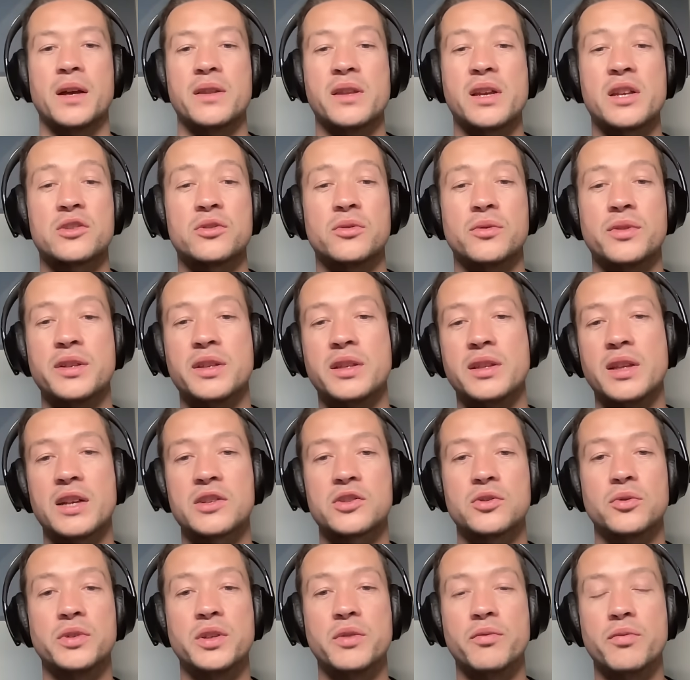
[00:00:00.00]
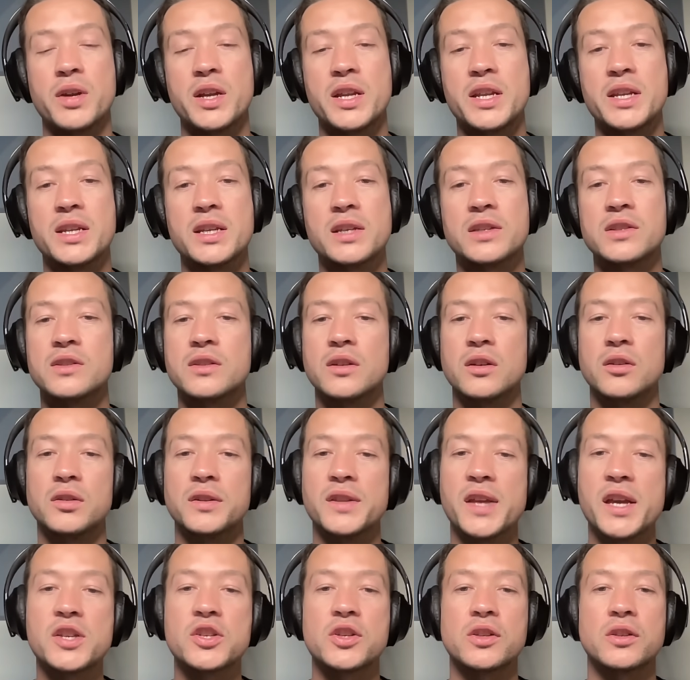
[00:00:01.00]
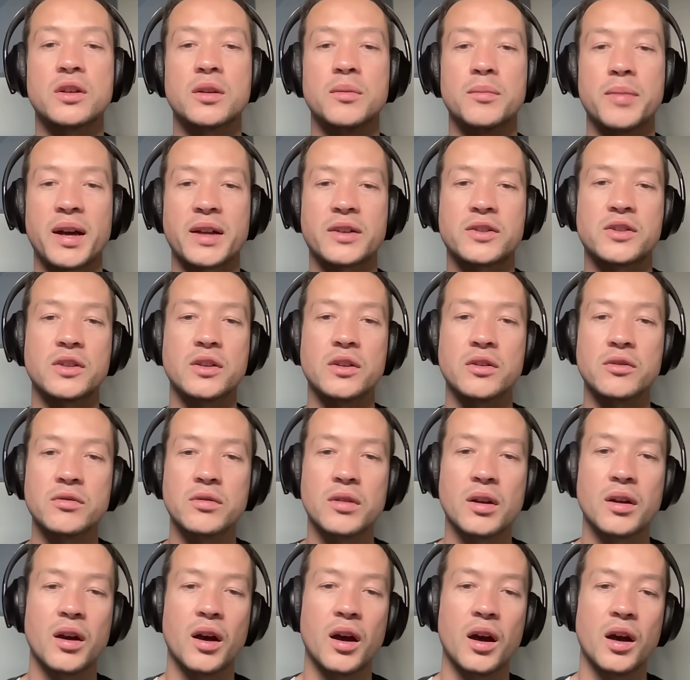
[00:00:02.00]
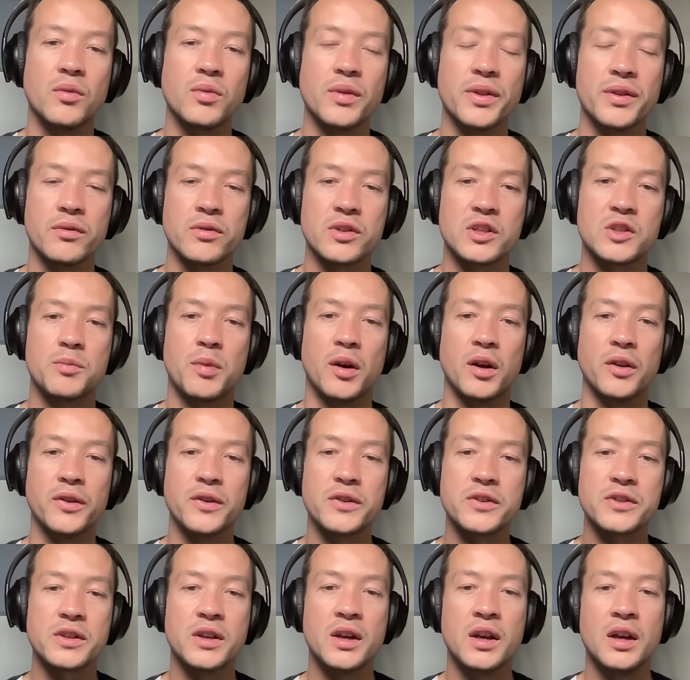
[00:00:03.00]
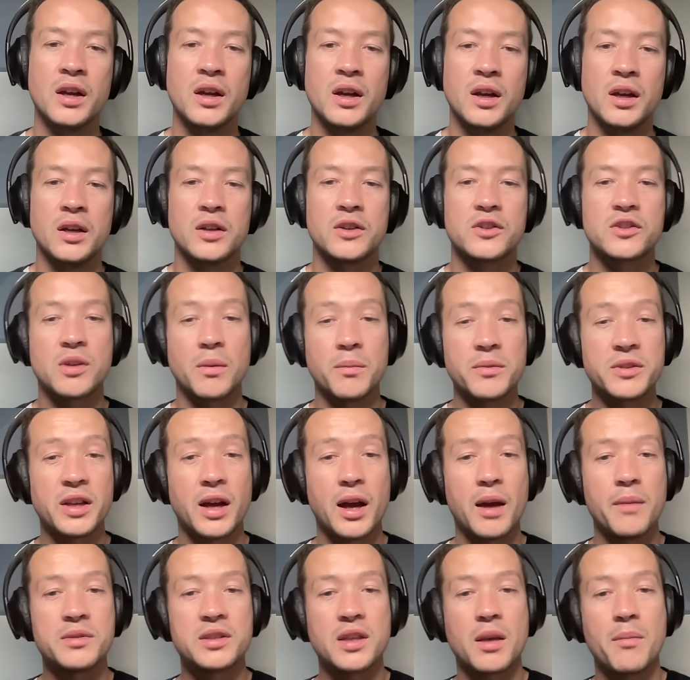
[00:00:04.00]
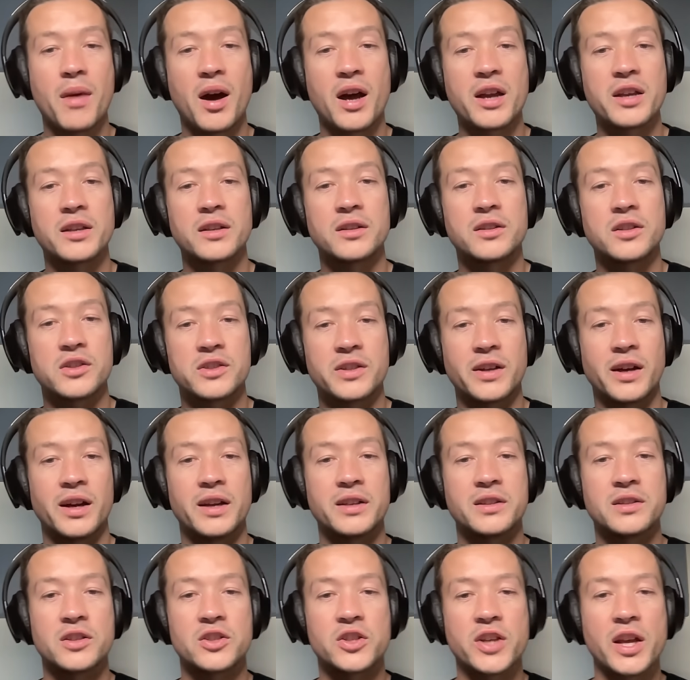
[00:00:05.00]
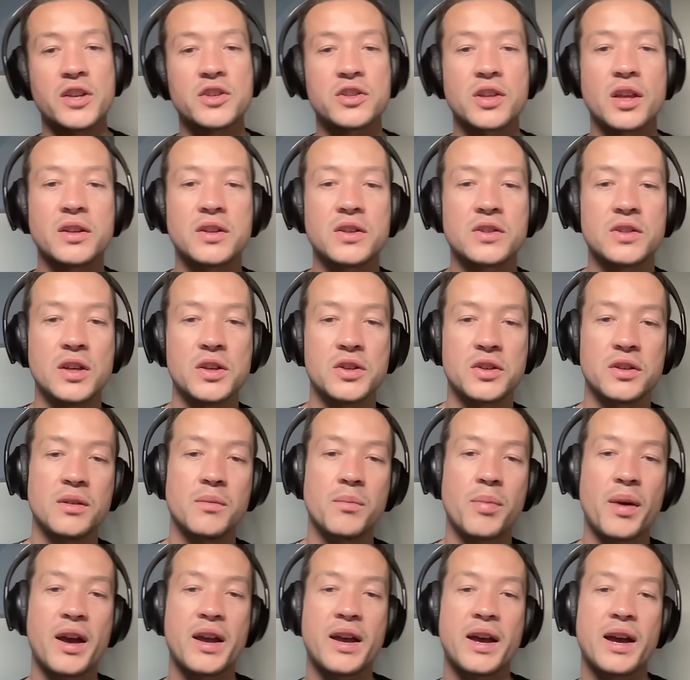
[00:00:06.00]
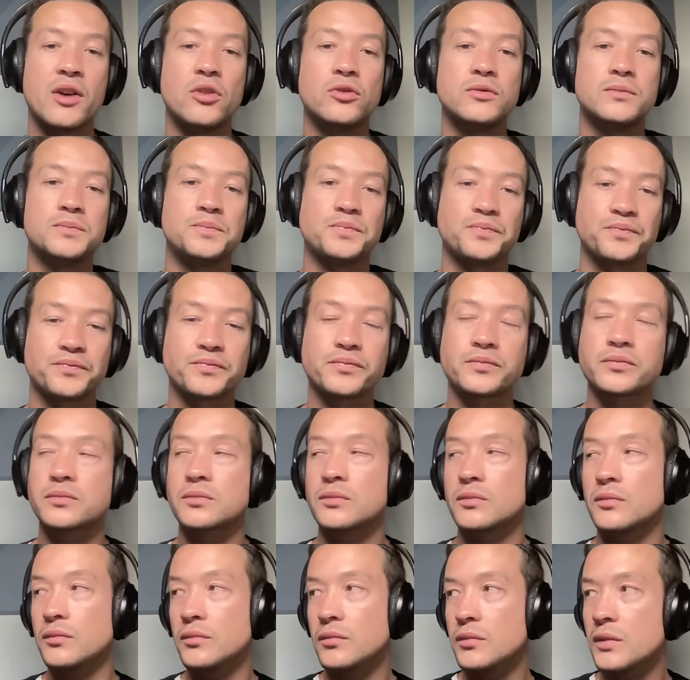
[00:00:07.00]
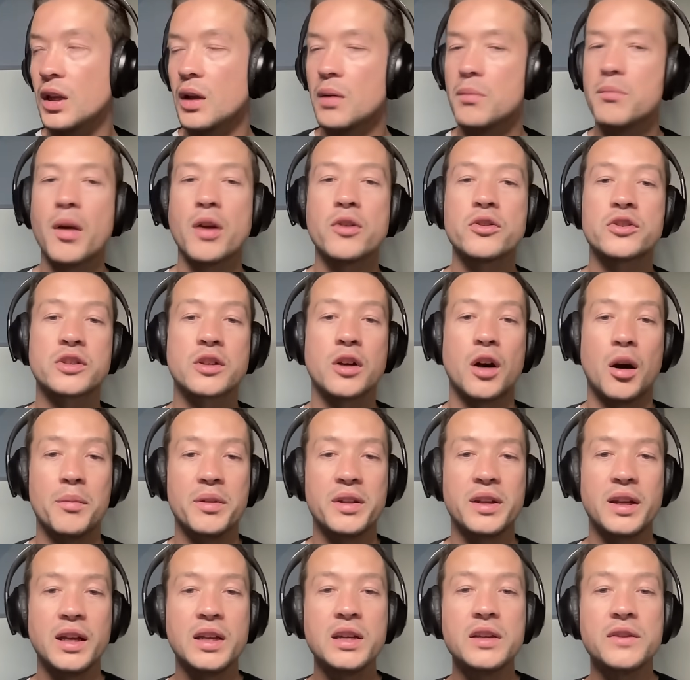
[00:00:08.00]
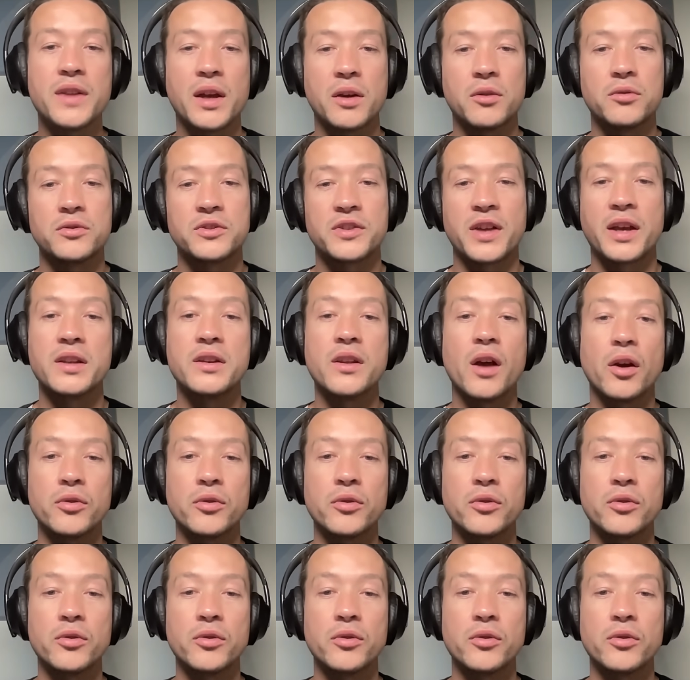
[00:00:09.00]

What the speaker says: that's all you really need to do. And they should come back to you with a response. Sometimes they might decide to change their decision and pay out. Most commonly, they will say